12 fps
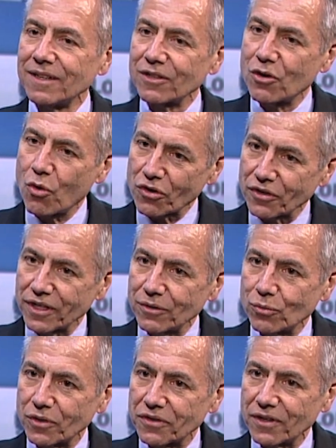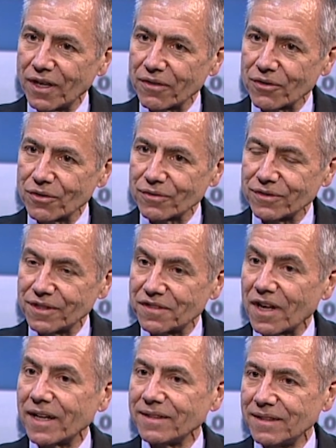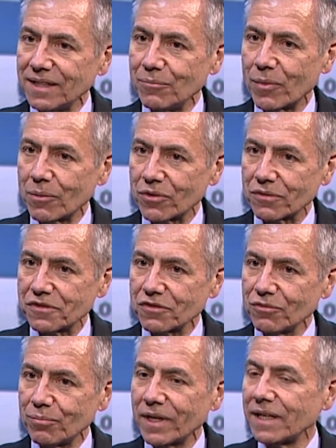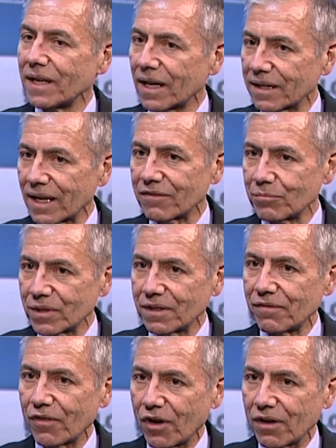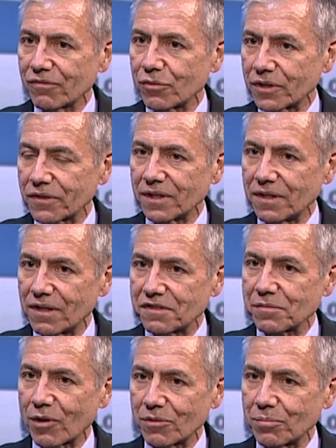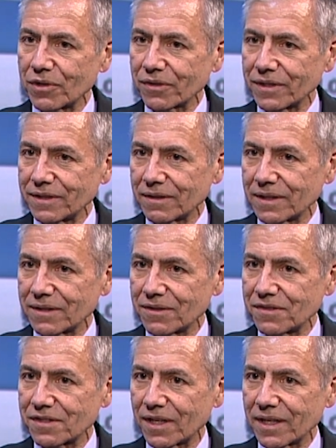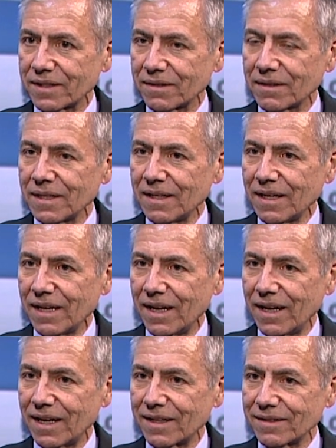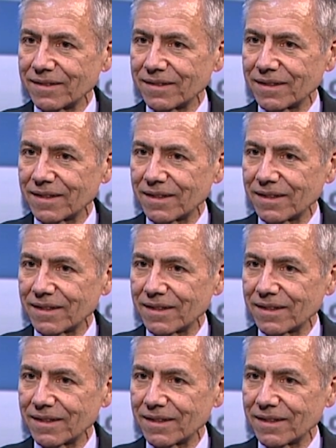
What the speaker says: coordinate with the other design team members who may not have been involved with a smart building design, and